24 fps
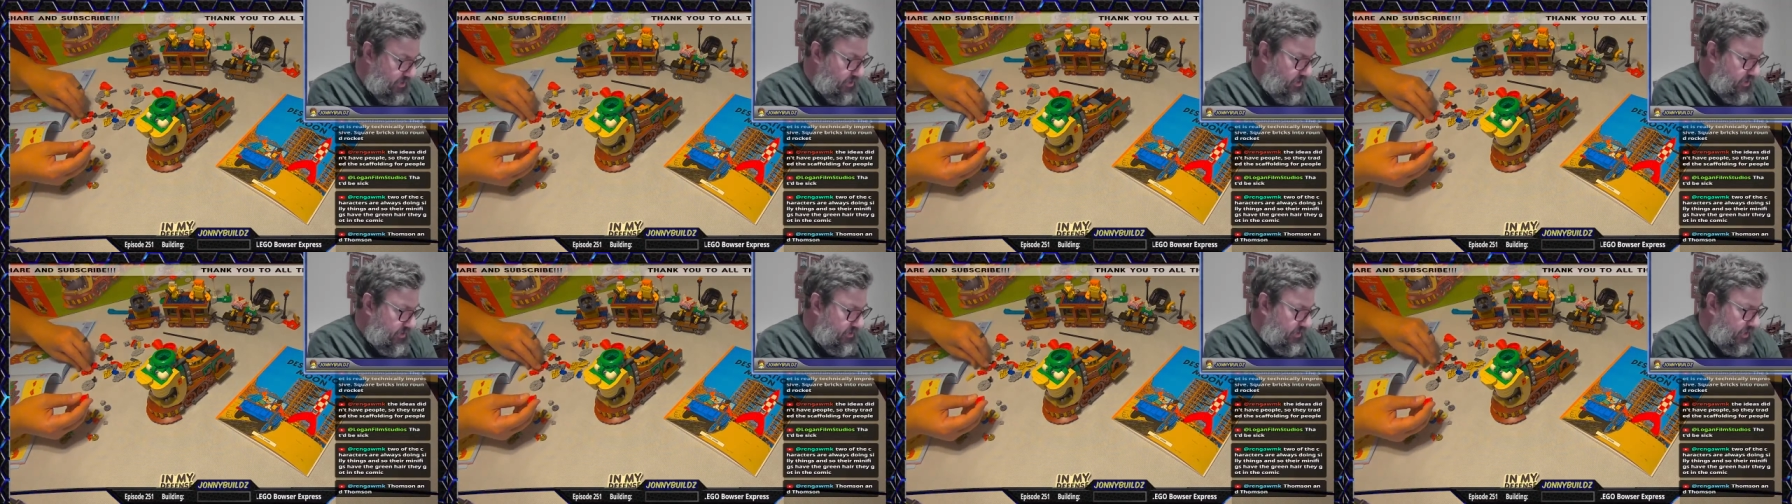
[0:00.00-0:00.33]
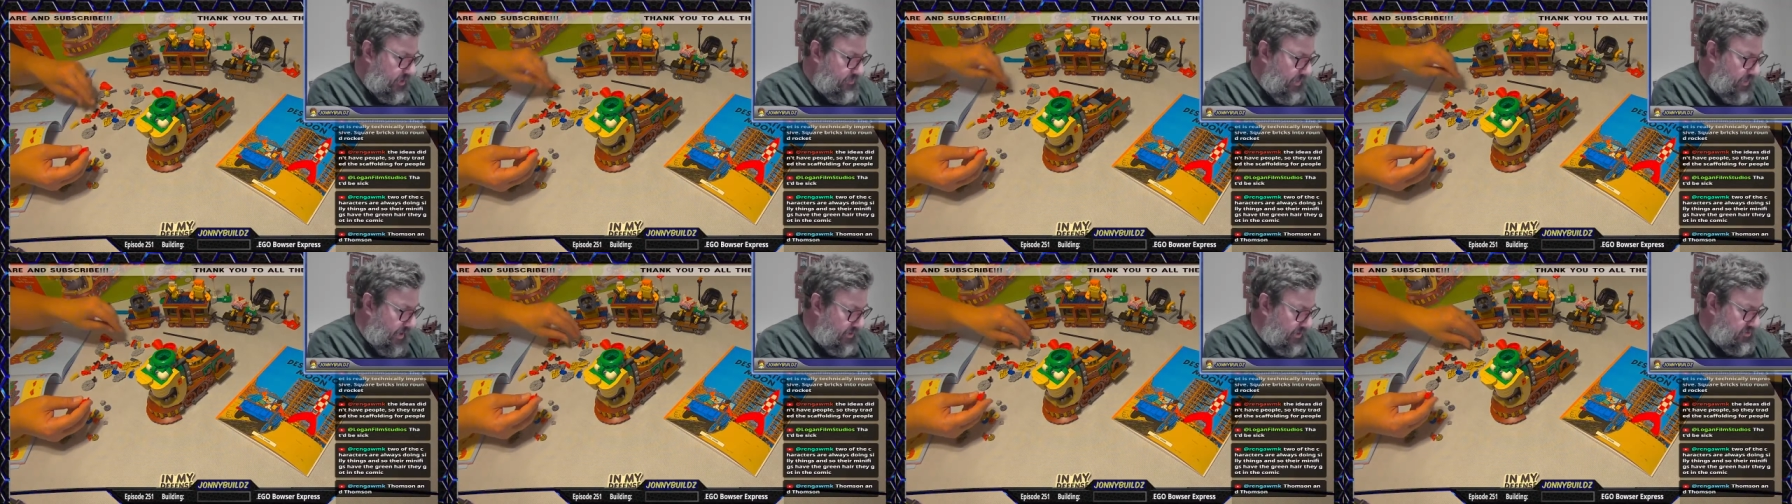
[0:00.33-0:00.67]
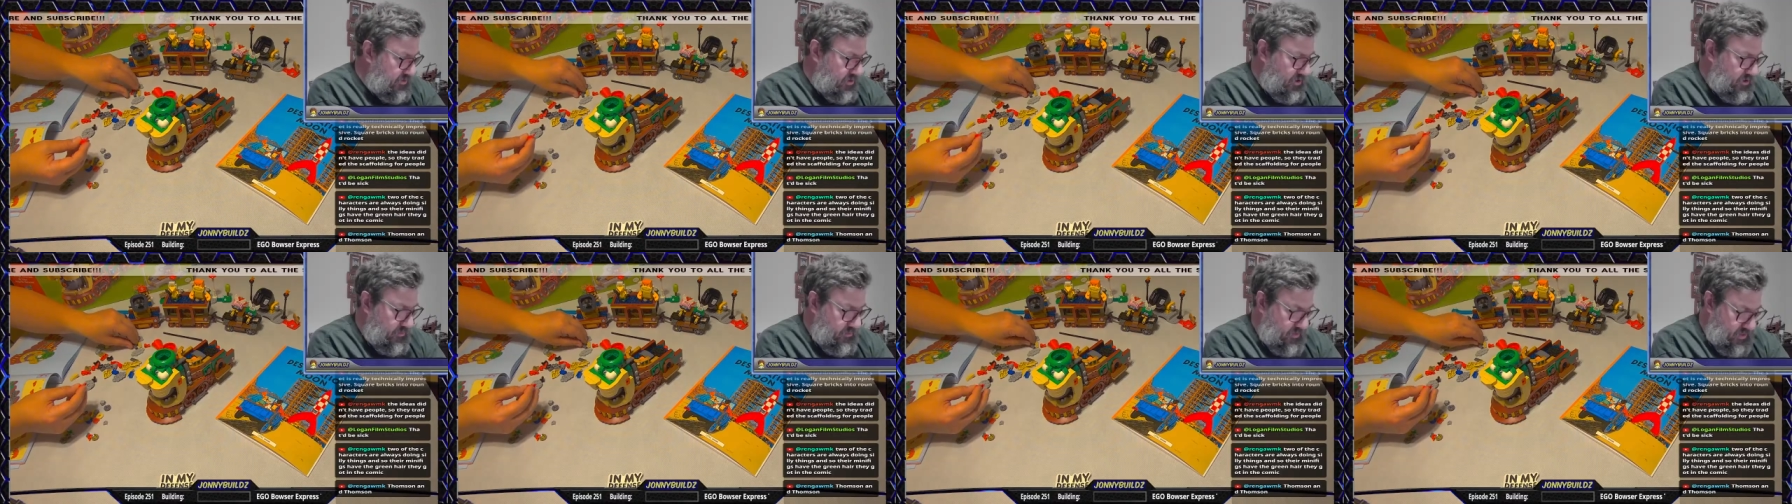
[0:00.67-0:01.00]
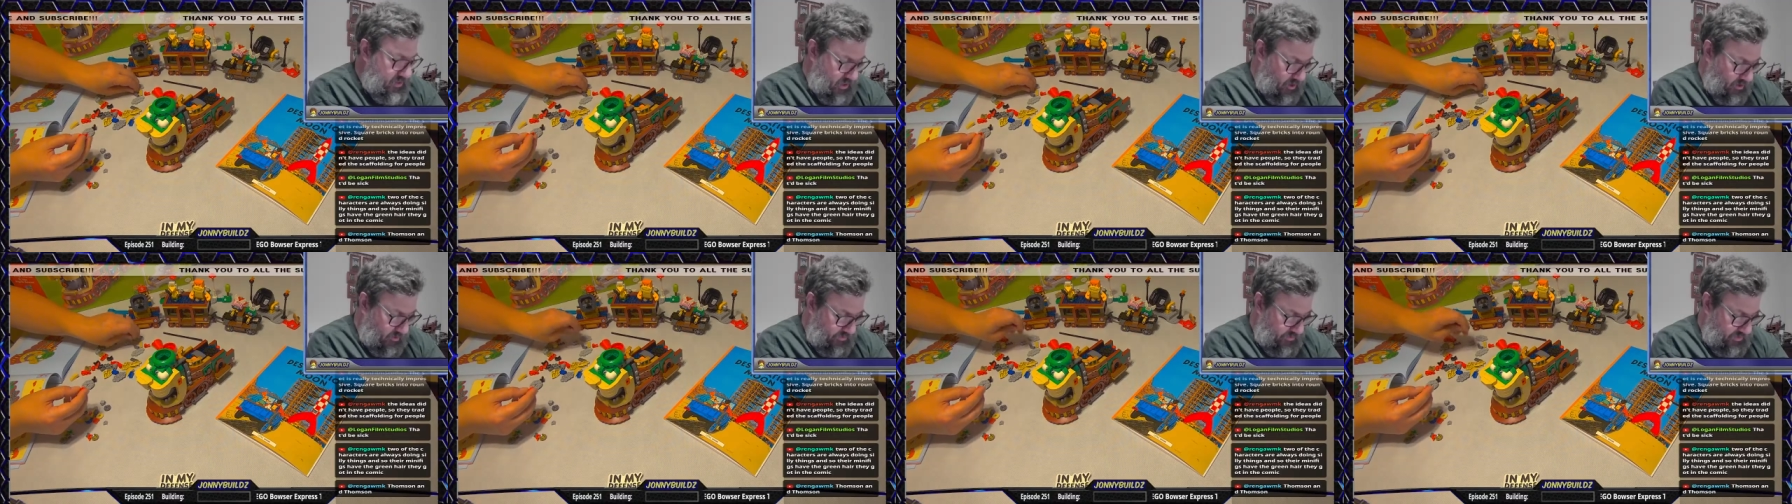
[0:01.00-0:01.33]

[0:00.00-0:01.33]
Like Bowser himself,